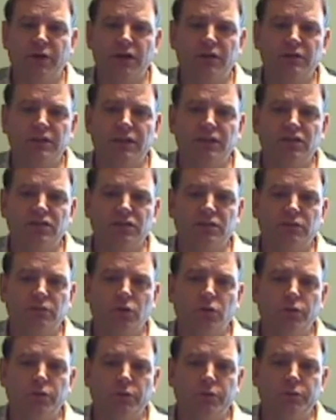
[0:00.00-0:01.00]
foundation or
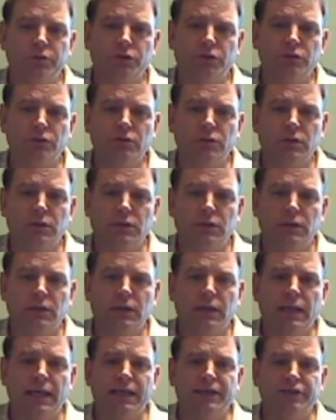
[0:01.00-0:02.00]
overview,
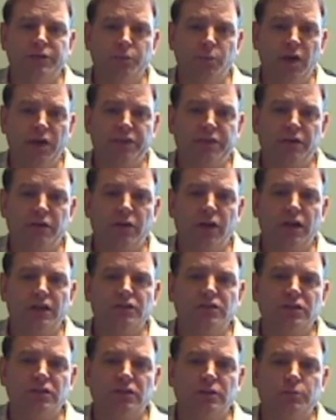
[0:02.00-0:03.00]
and your
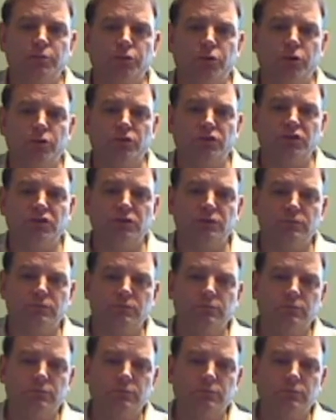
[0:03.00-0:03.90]
methodological approach.